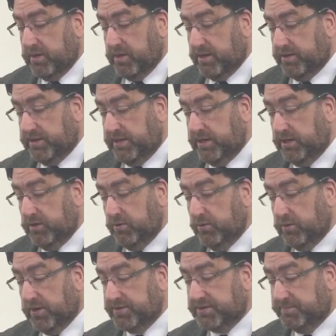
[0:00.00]
and he who
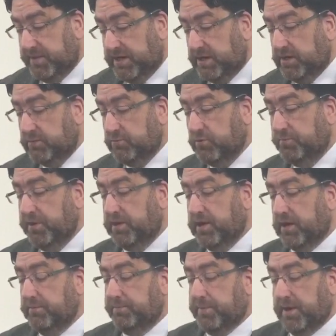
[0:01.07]
loves me will be
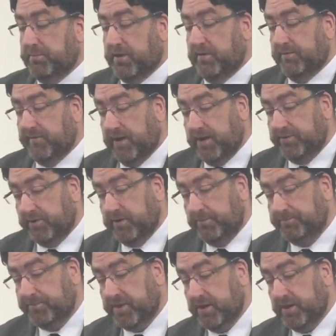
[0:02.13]
loved by my Father,